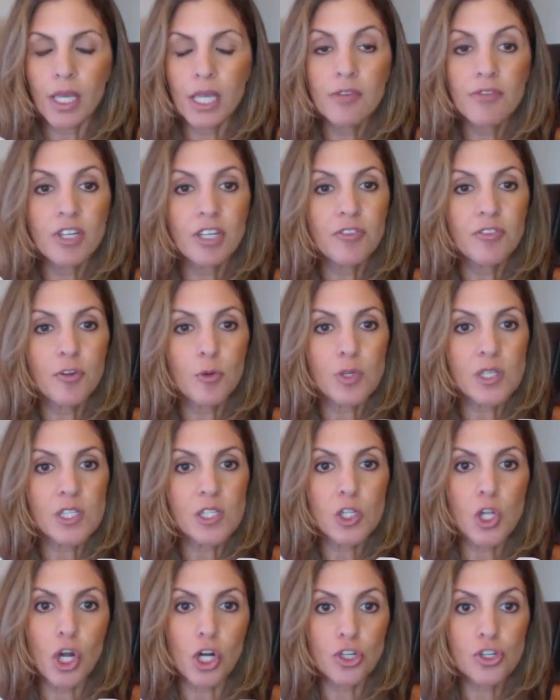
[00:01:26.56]
Even if it was
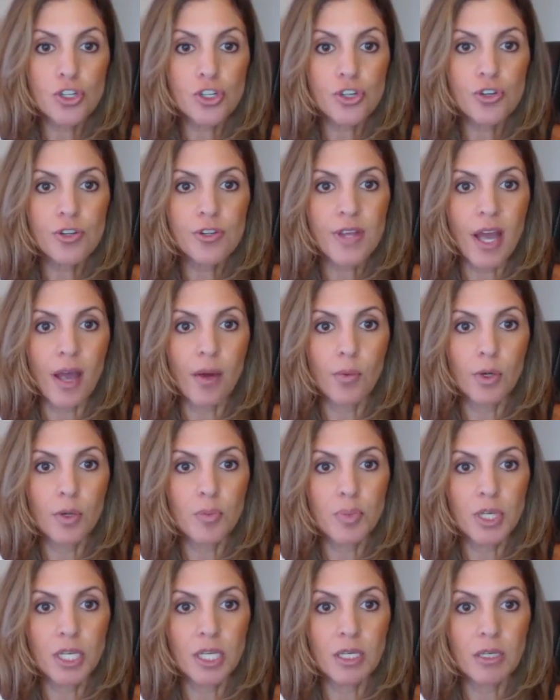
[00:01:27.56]
larger, that
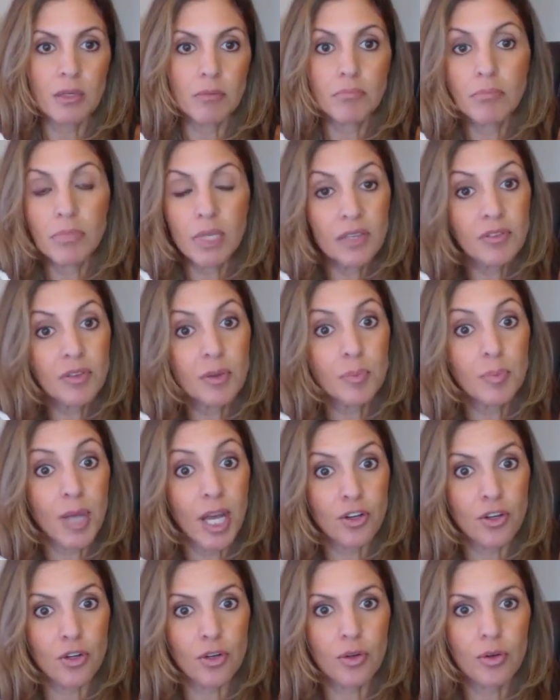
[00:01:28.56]
would be even
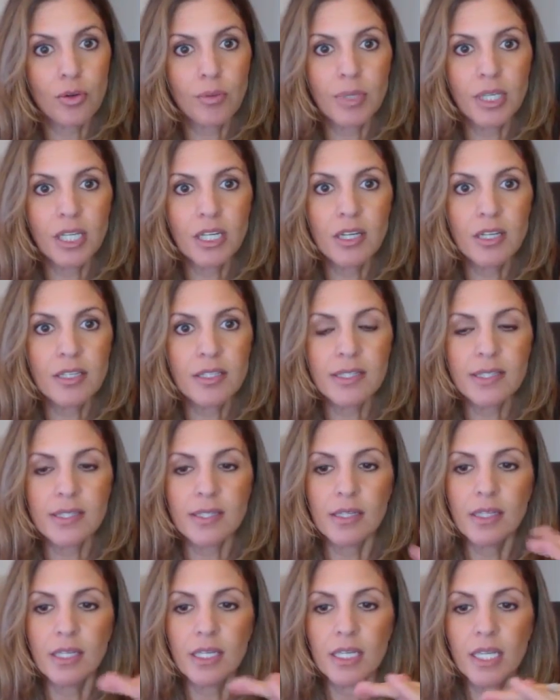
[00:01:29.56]
better, because
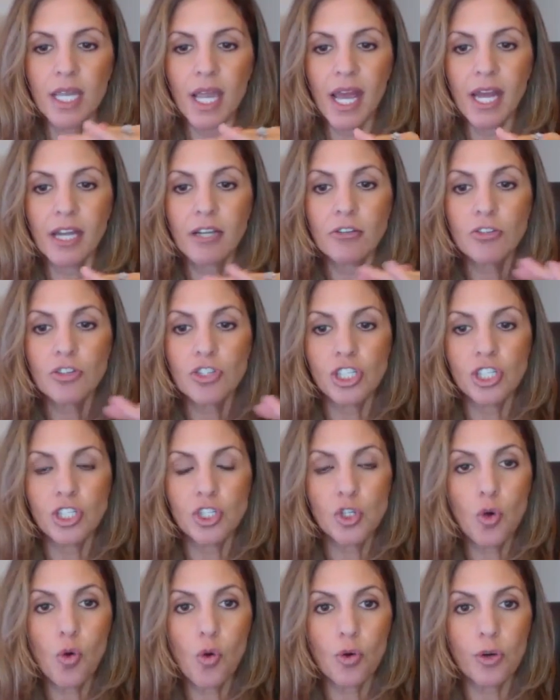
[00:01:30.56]
the
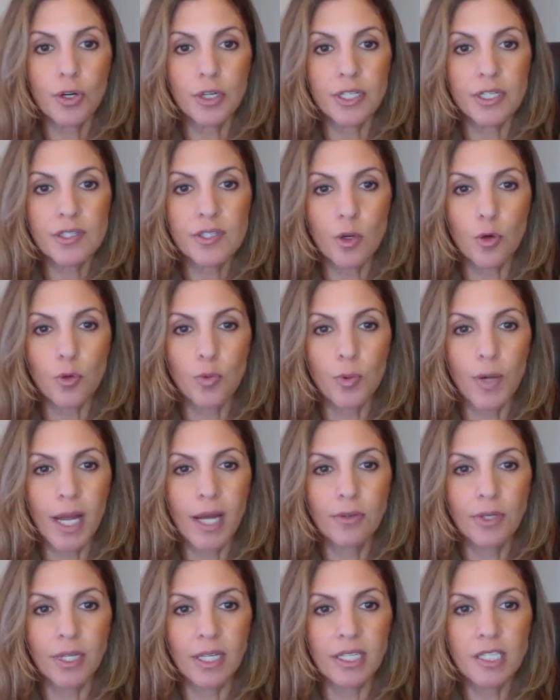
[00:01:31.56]
energy torus
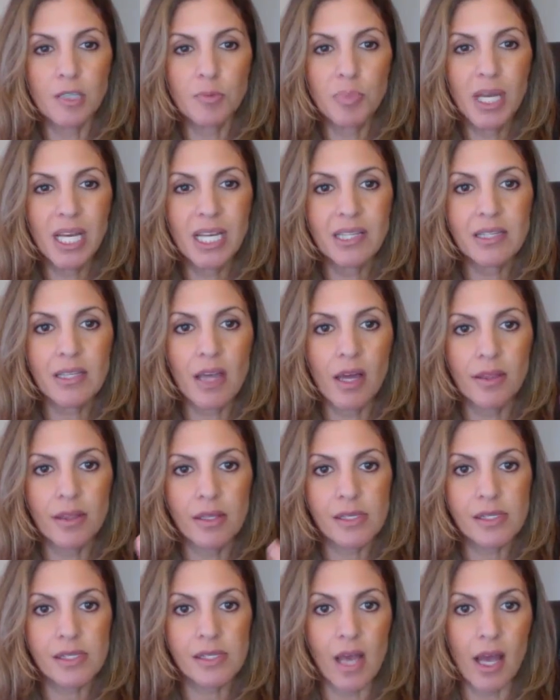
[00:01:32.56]
around it depends on
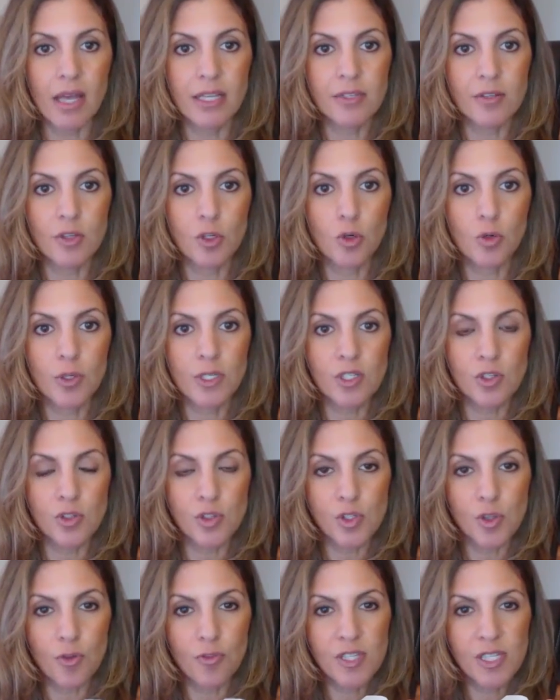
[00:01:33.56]
the size of the
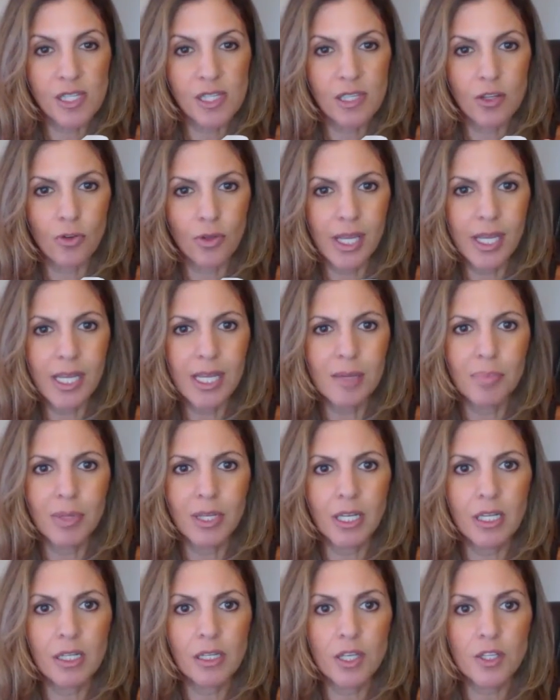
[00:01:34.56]
crystal. So if it's a little itty
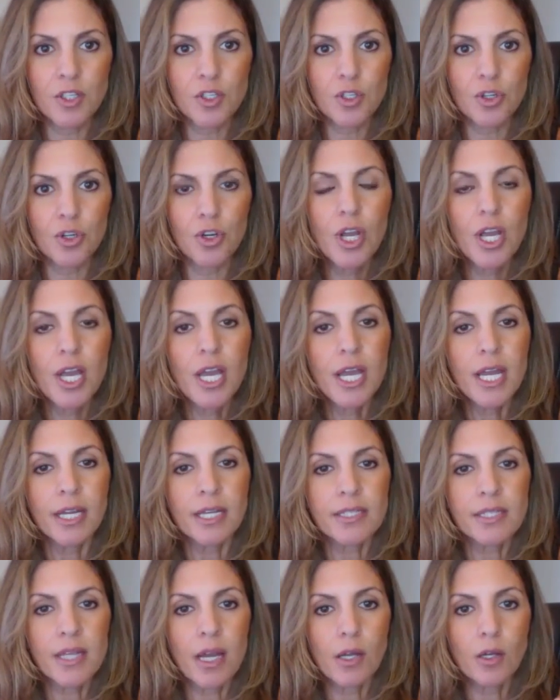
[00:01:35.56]
bitty cluster,
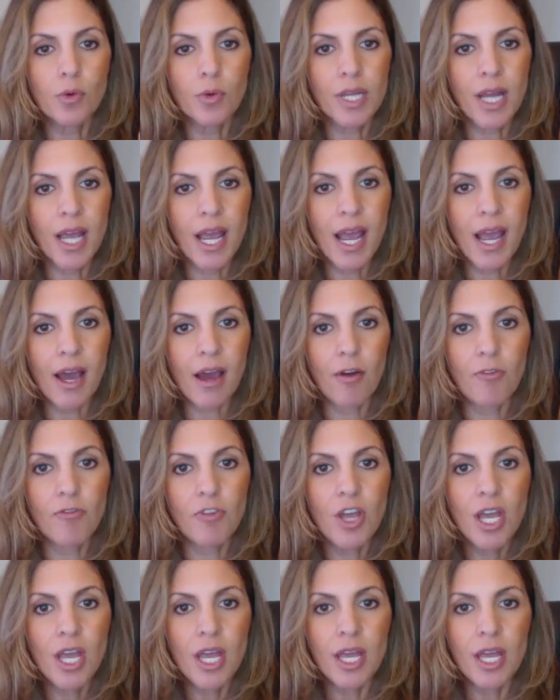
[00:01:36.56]
it's not going to
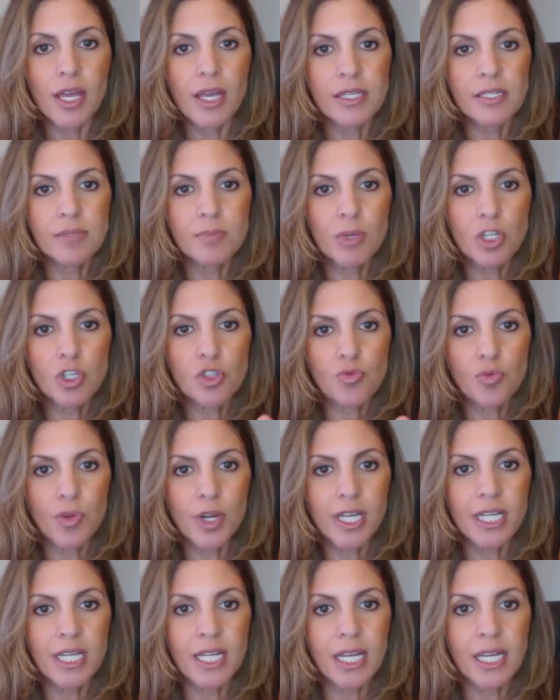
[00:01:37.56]
have as much
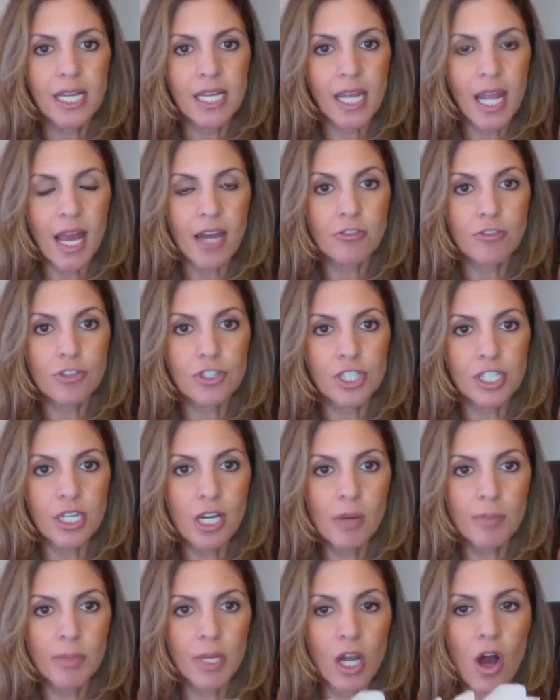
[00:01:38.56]
radiating energy
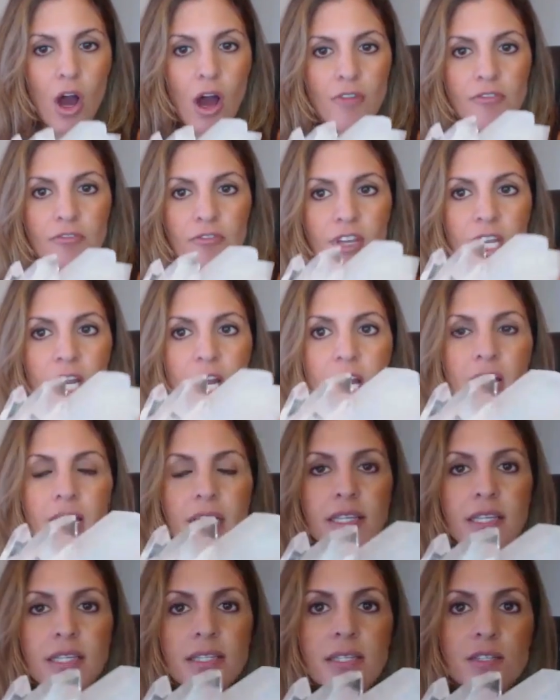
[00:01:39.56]
coming off of it.
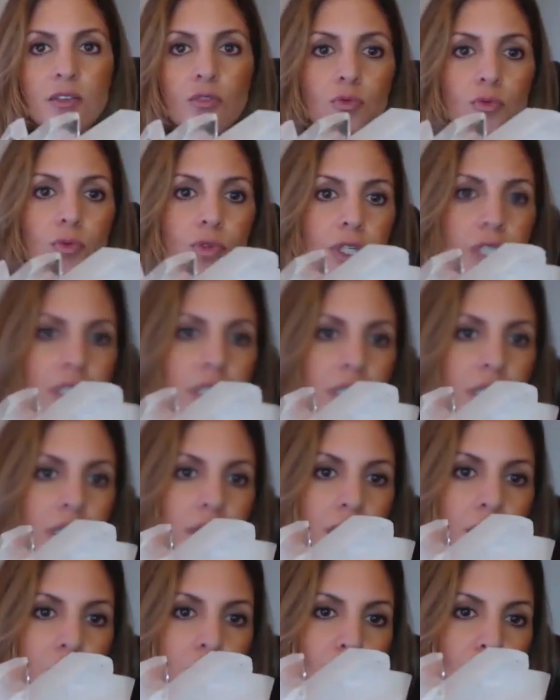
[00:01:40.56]
This is a
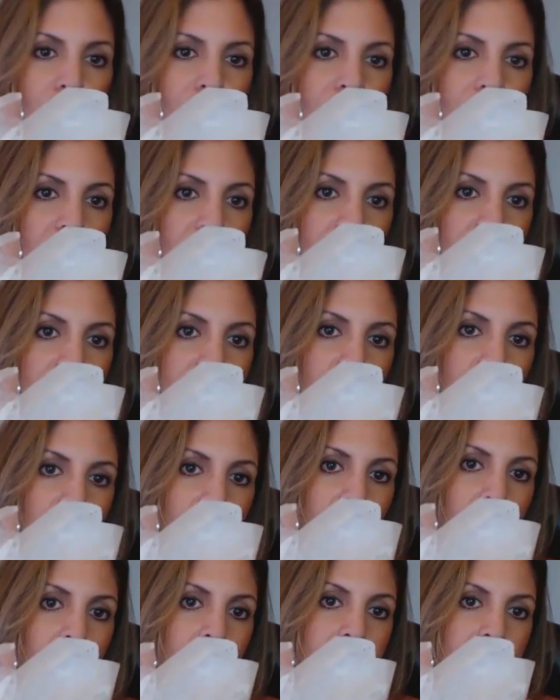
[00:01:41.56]
really pretty crystal
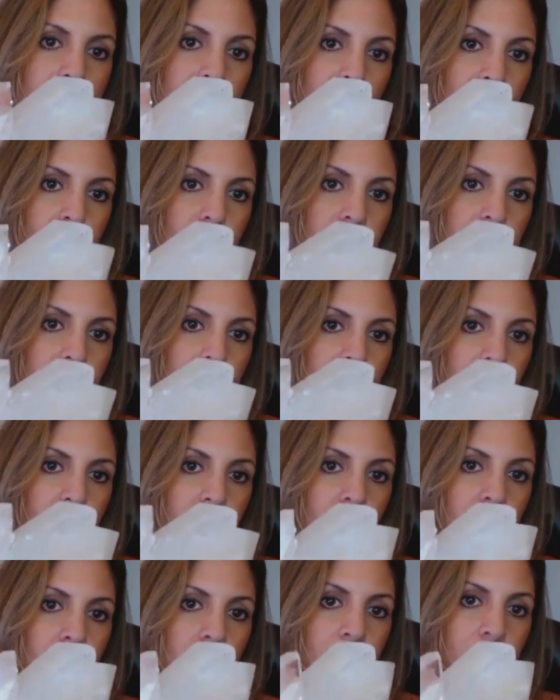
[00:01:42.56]
cluster
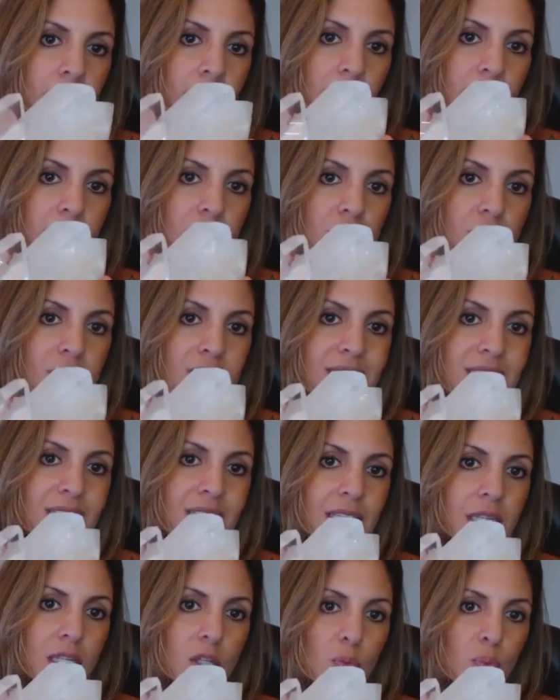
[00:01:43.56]
here, and you can
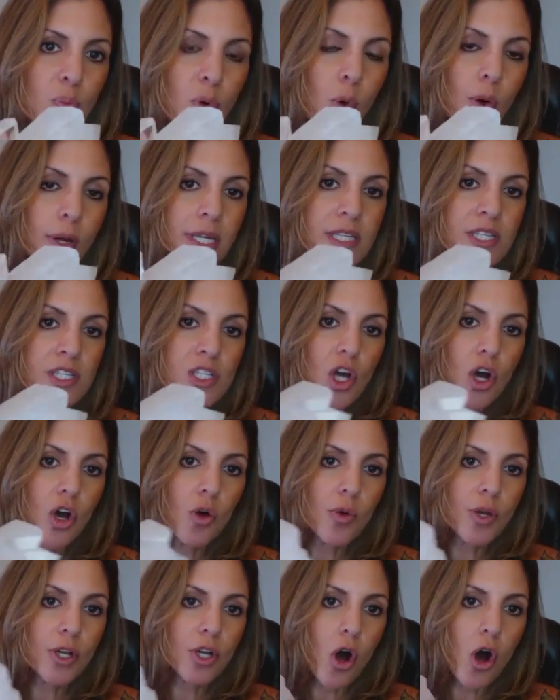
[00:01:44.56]
see that the points
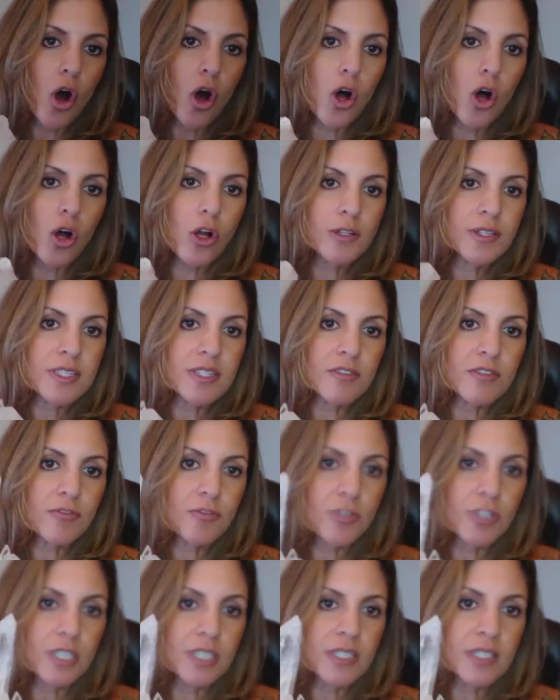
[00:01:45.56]
go in all
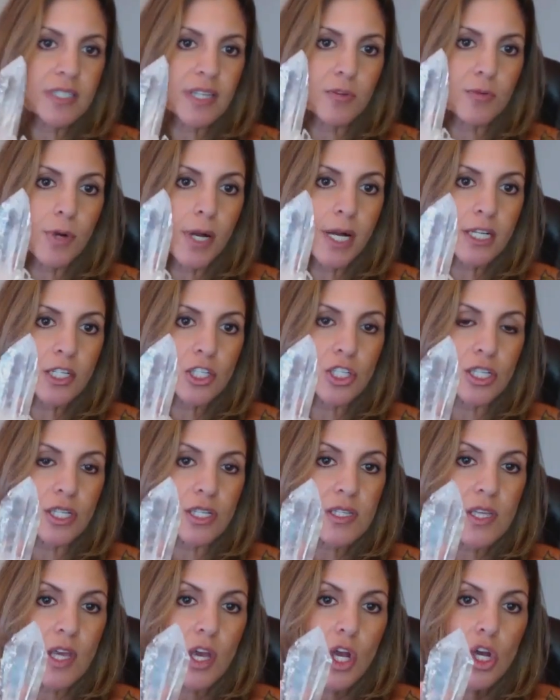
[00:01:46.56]
different
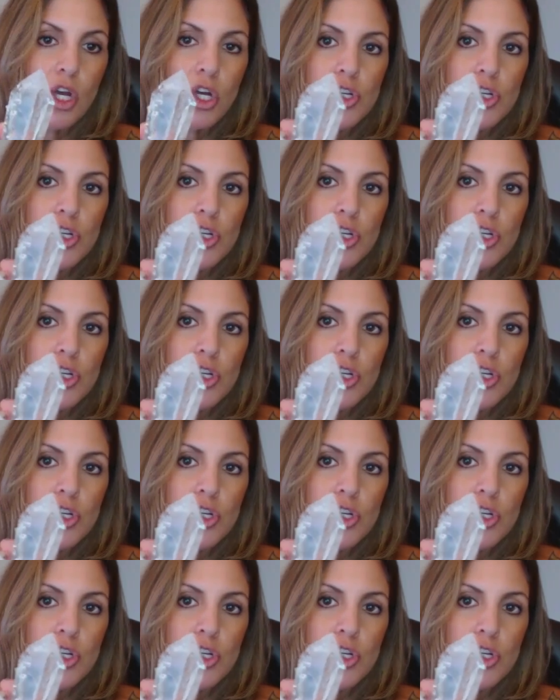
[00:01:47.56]
directions.